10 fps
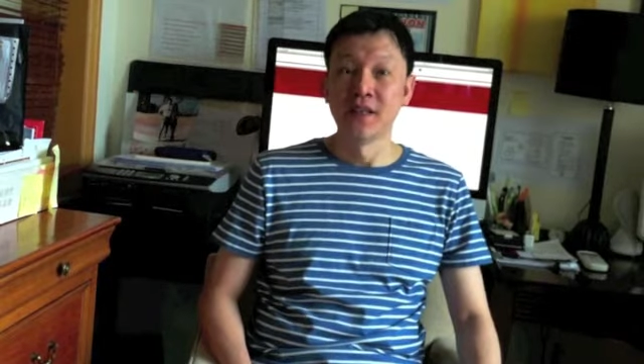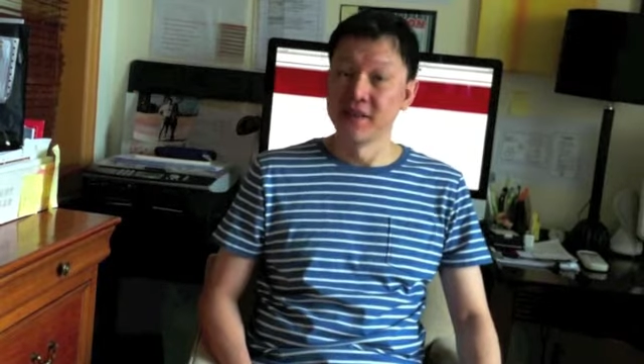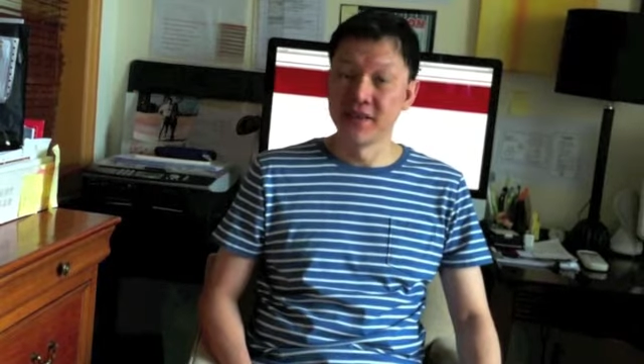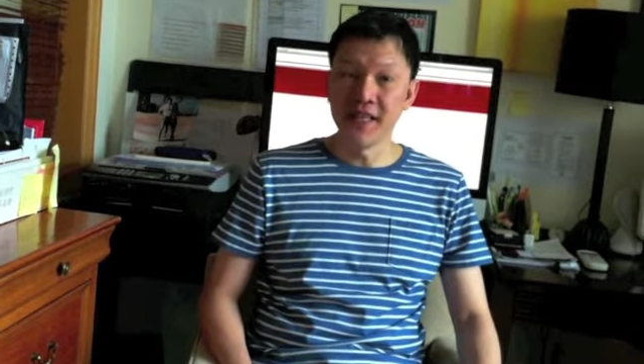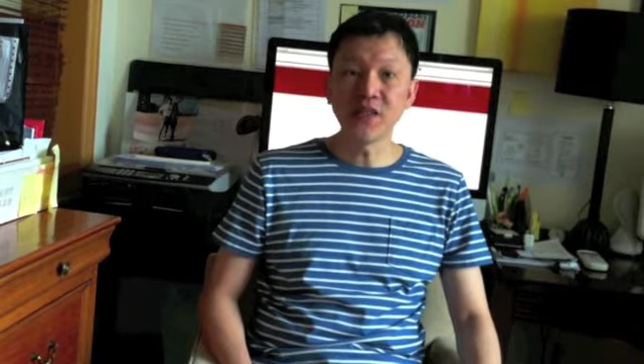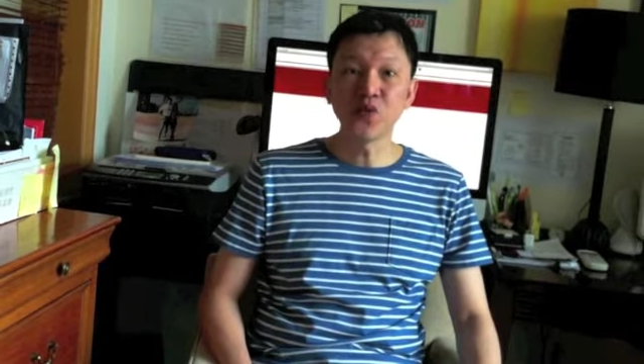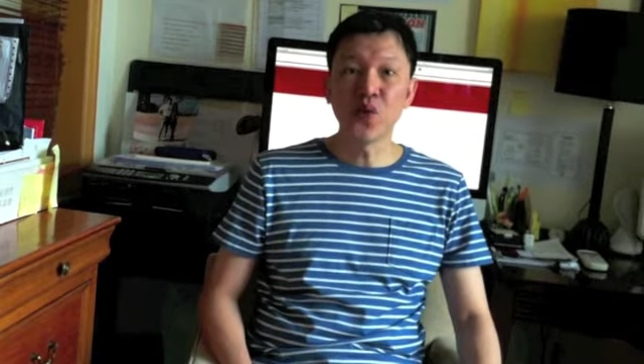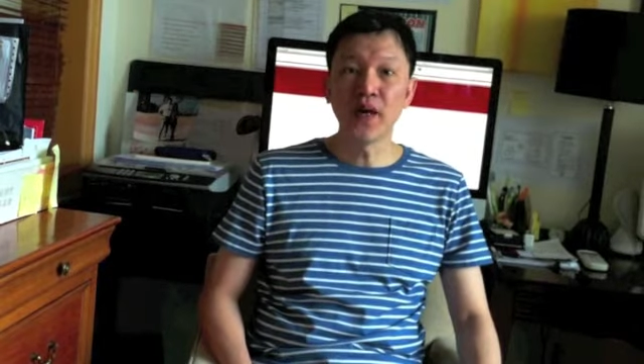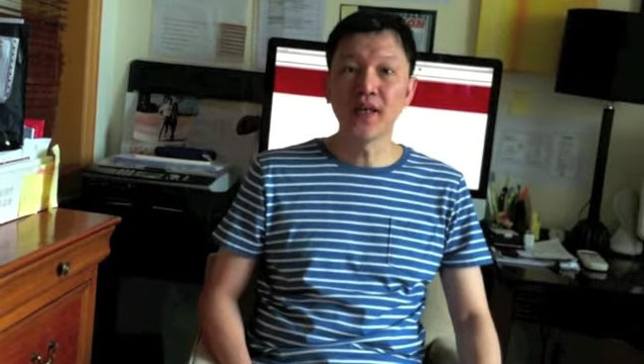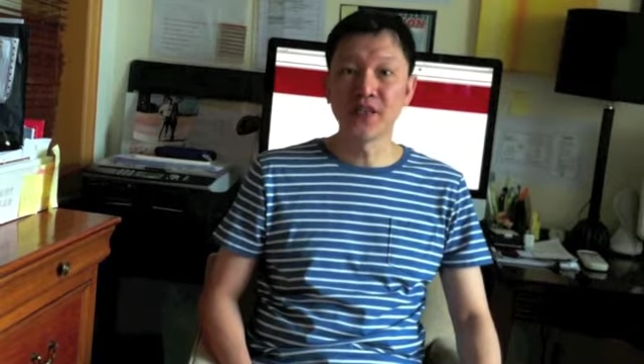And that's
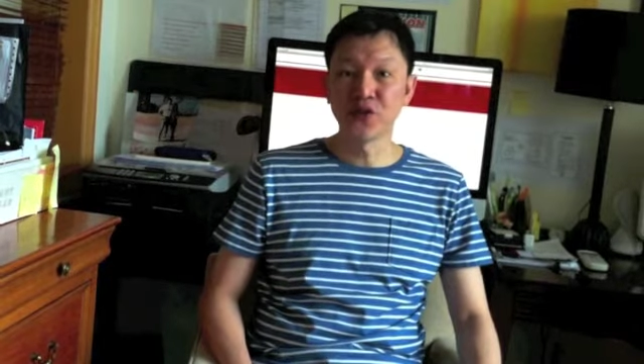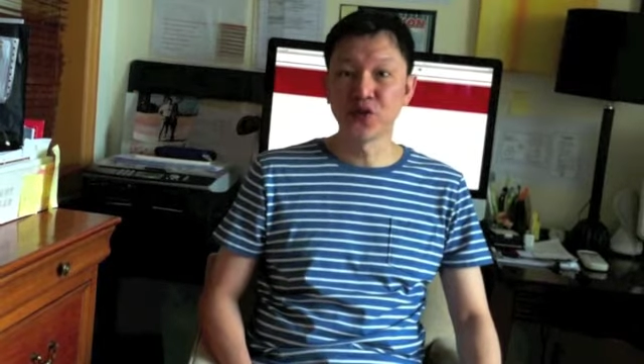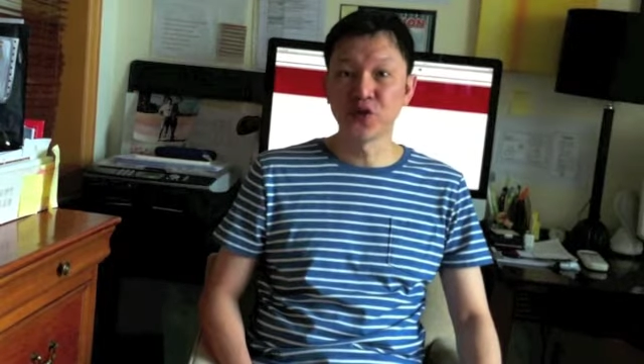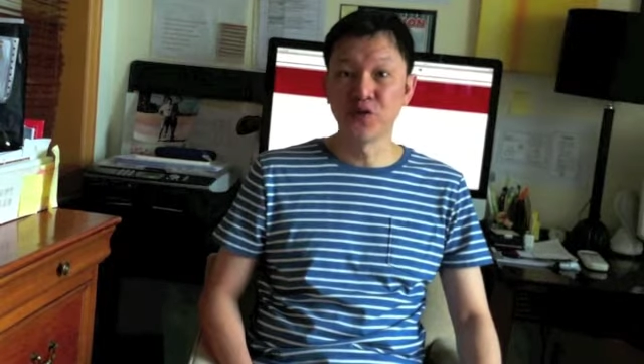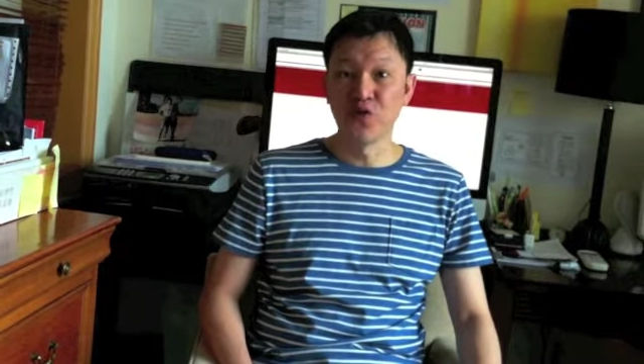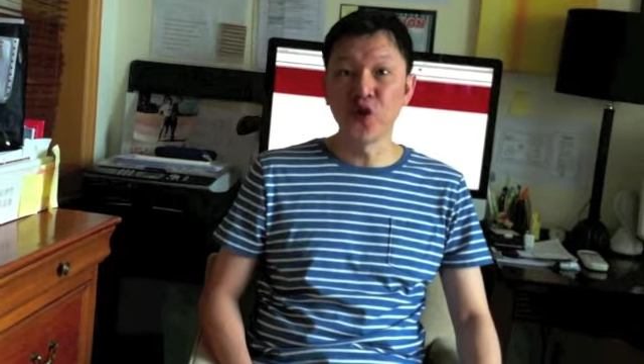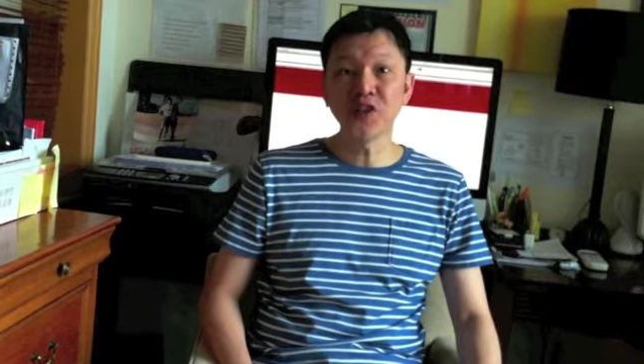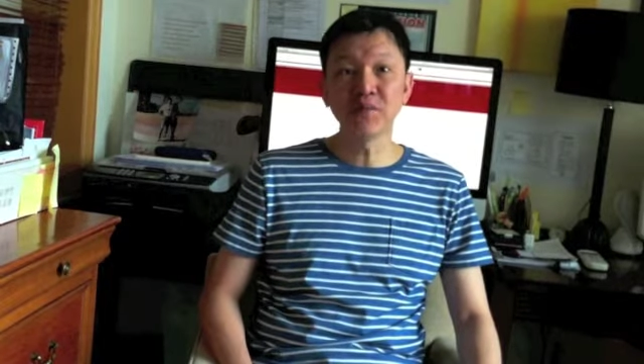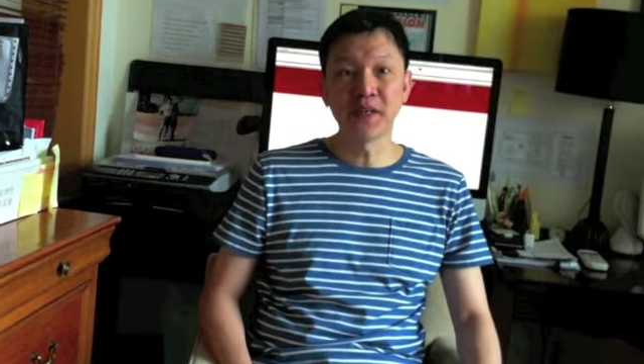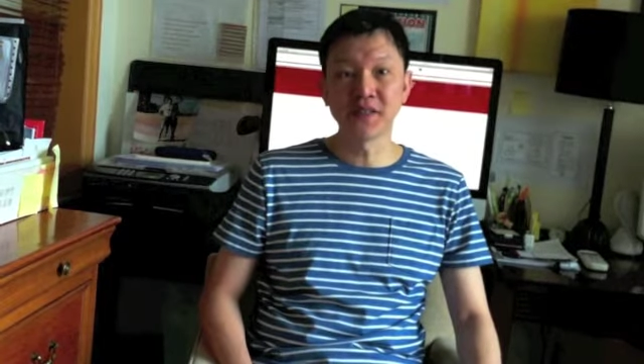why I chose
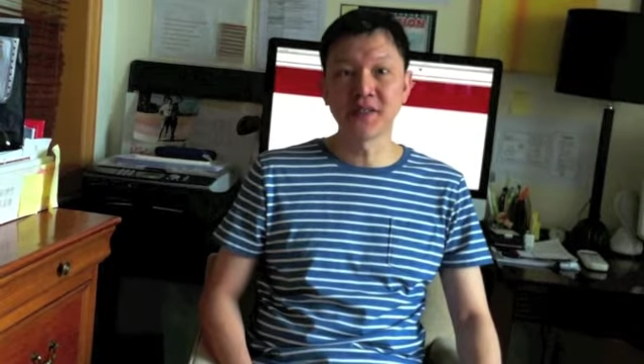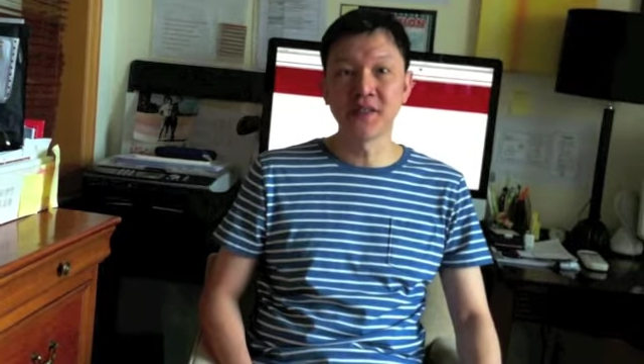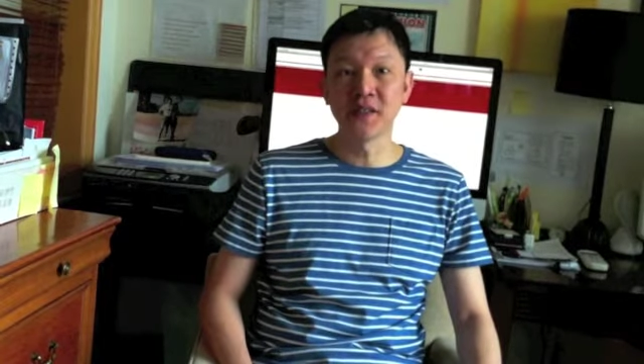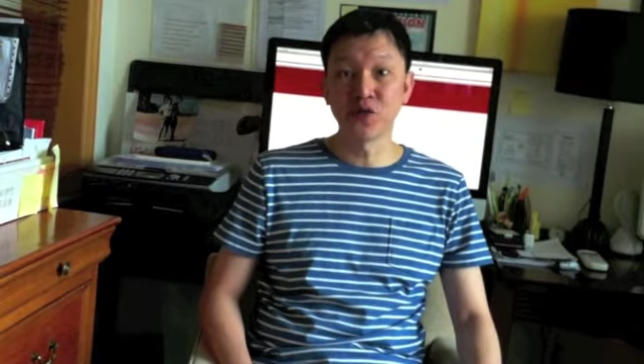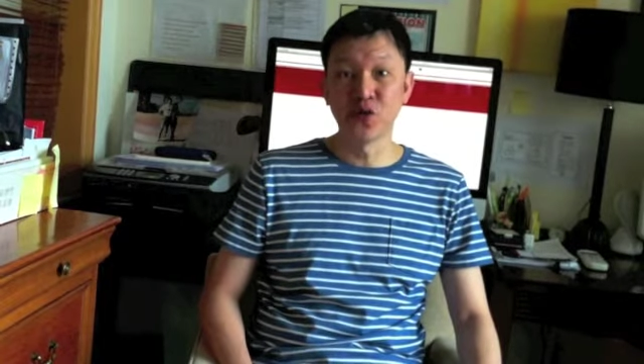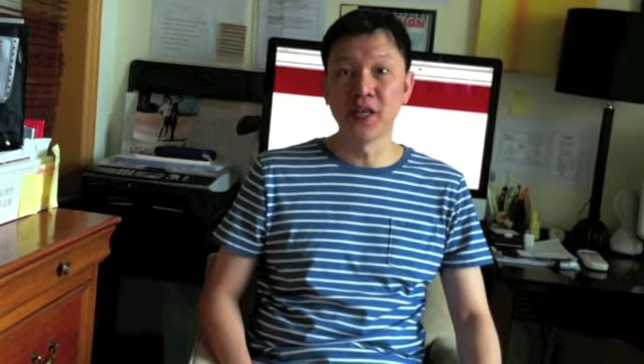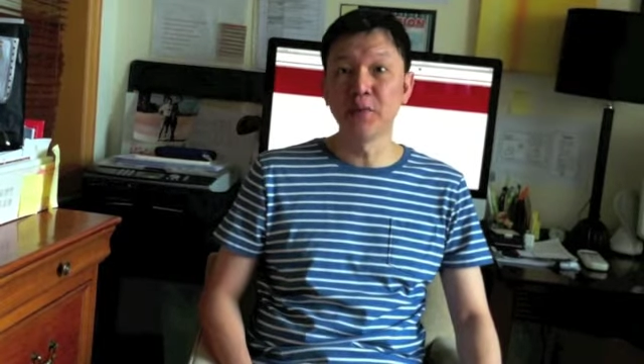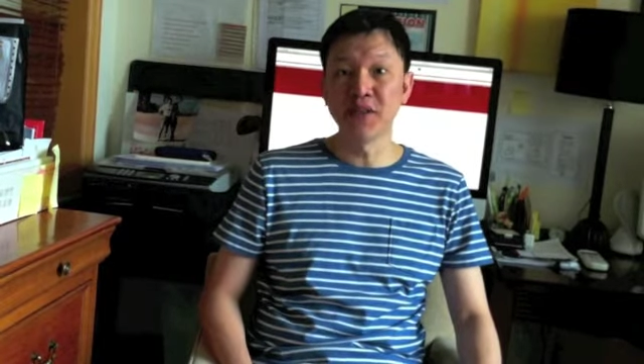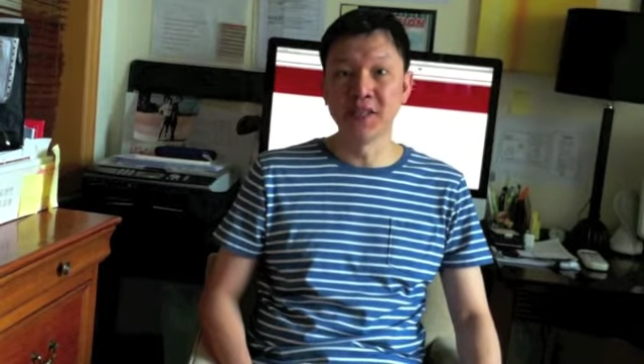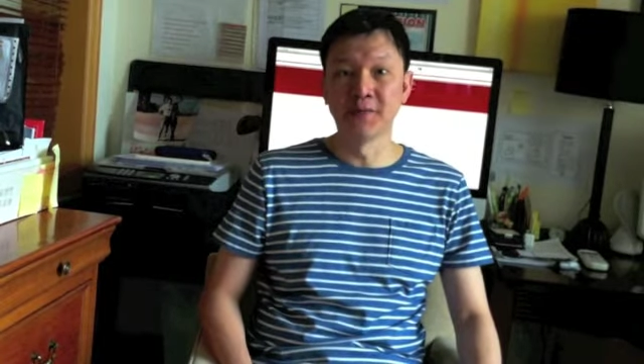Voice Master to
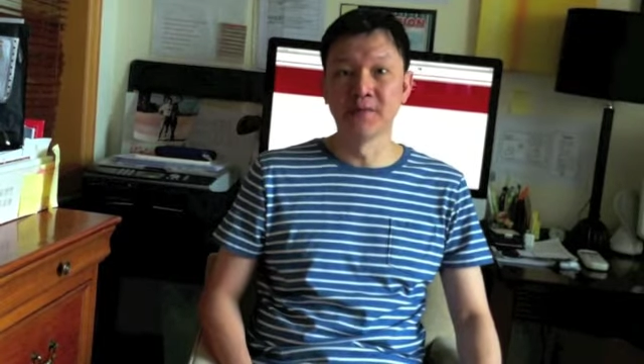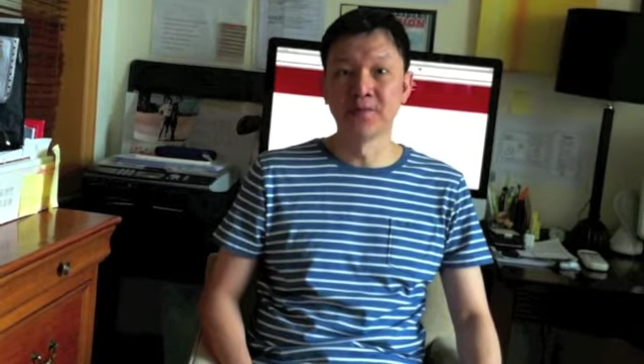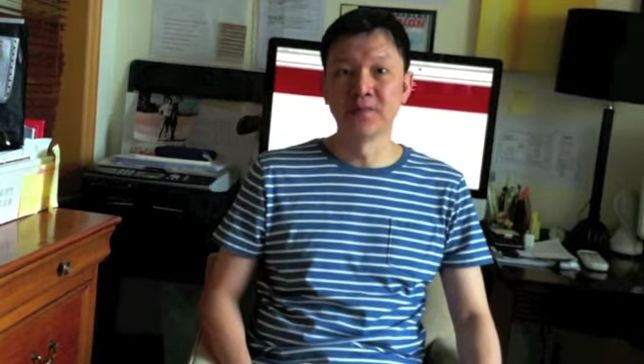help him.